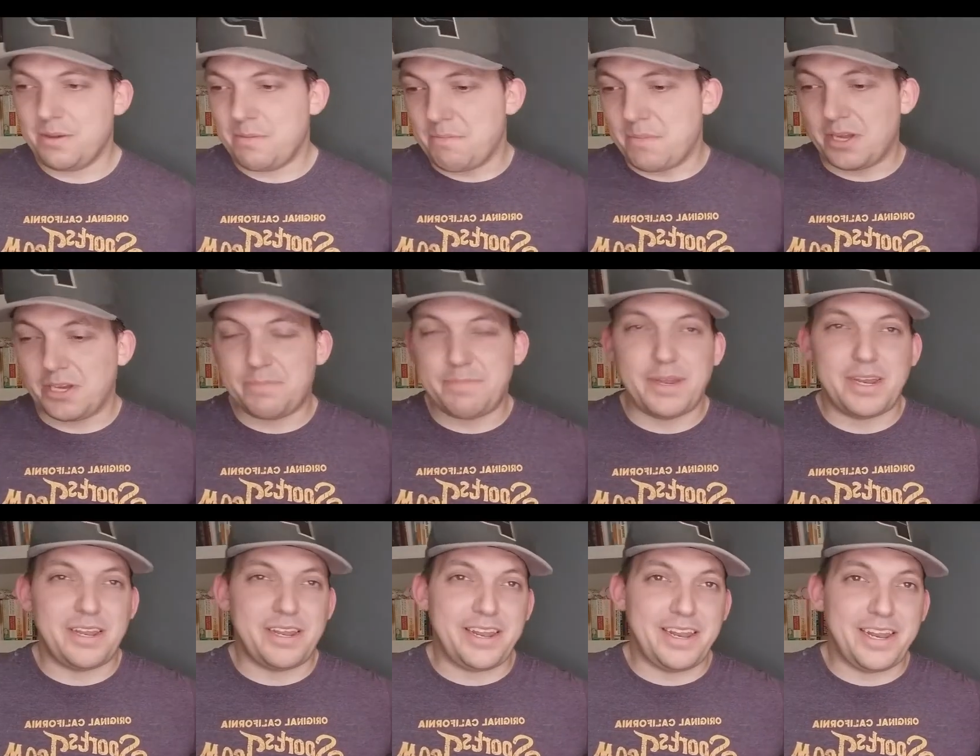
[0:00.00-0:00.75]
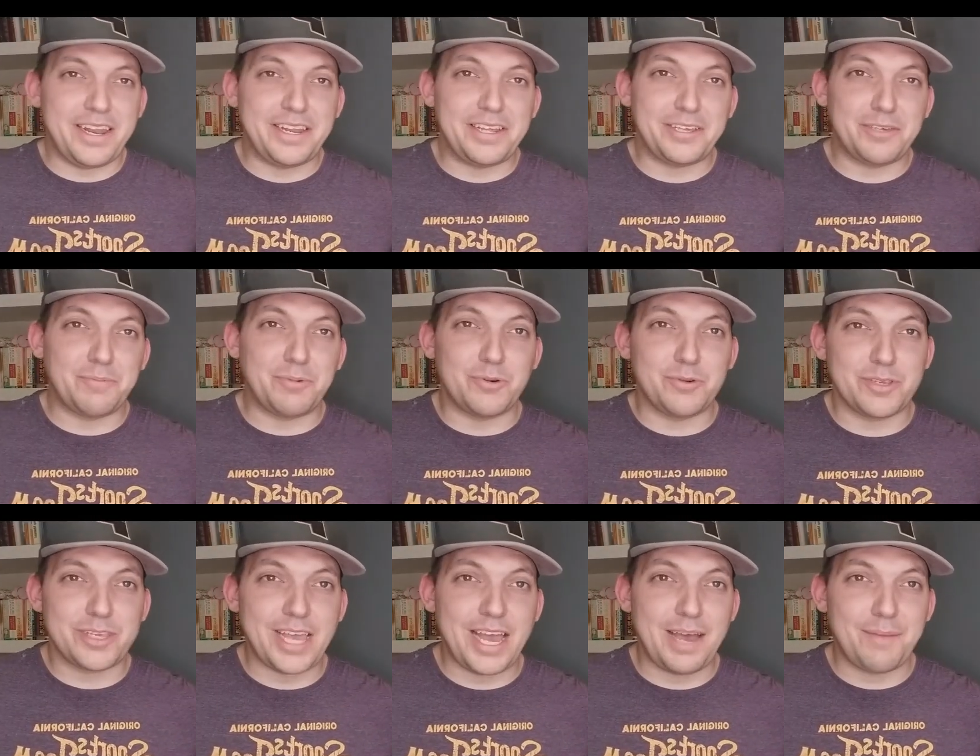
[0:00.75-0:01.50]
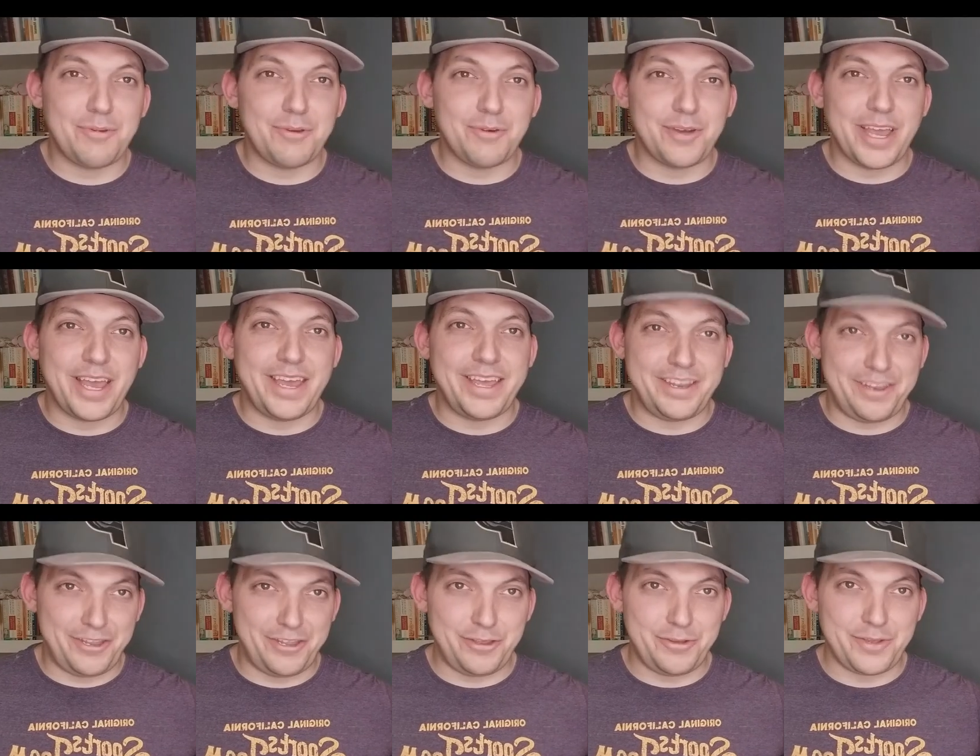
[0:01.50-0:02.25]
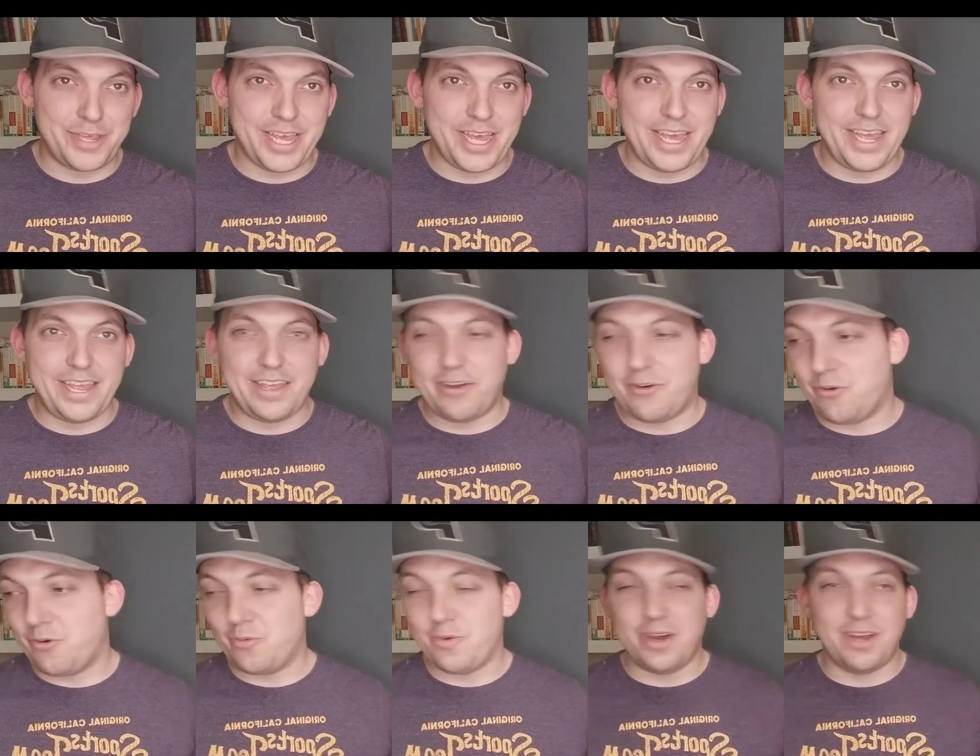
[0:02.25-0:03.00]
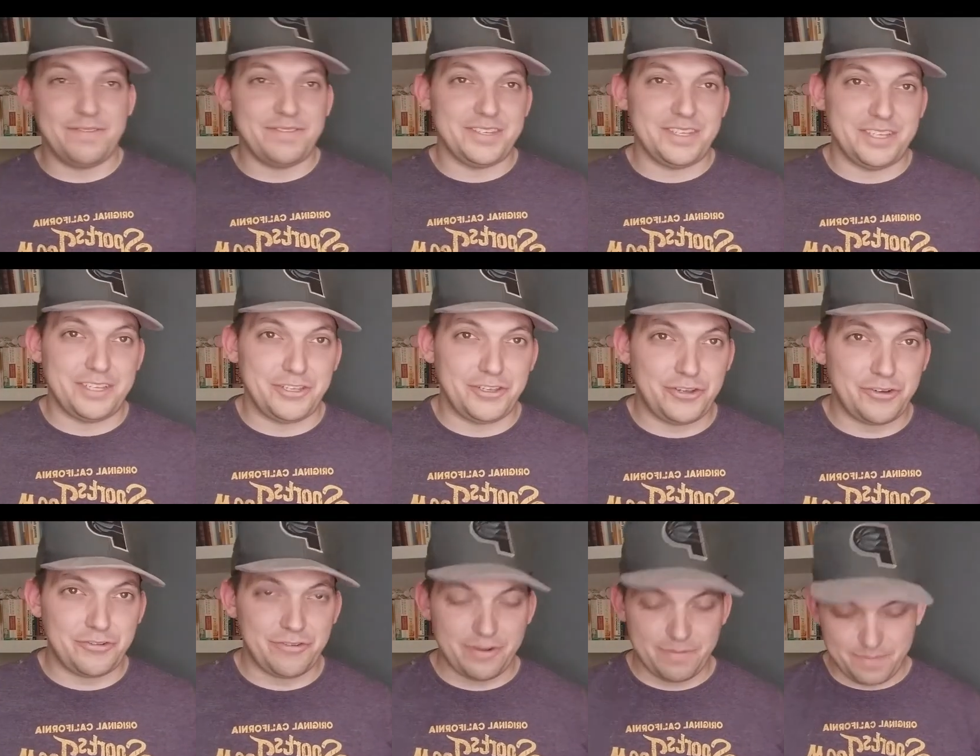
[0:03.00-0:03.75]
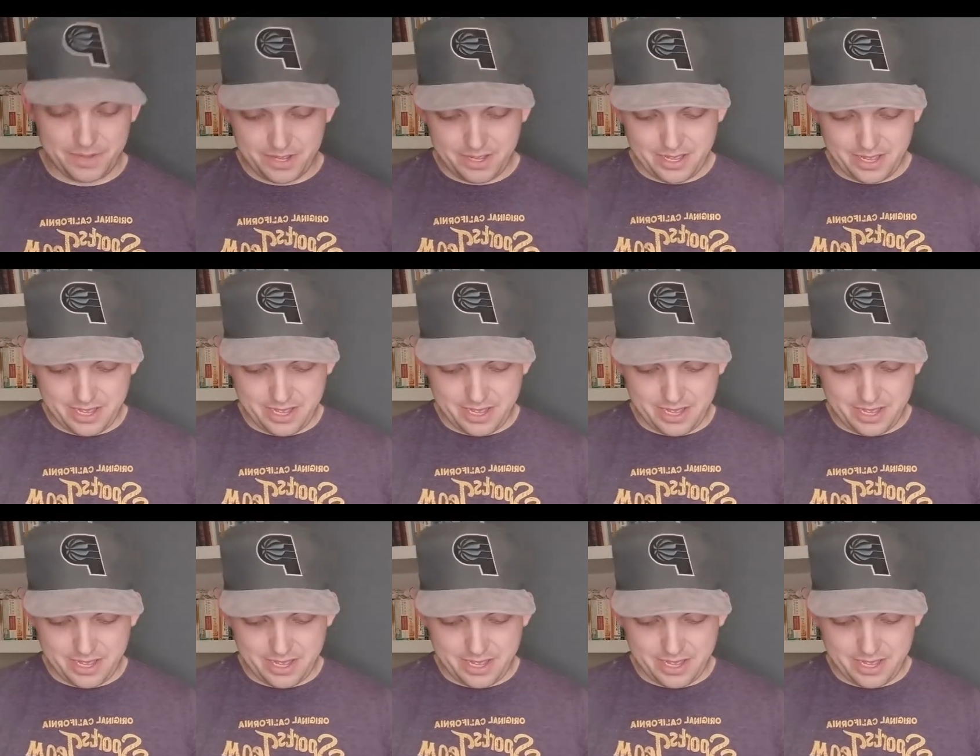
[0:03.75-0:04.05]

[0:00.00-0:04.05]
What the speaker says: much better than any sports cap you'll get in the UK or what I've seen in Europe.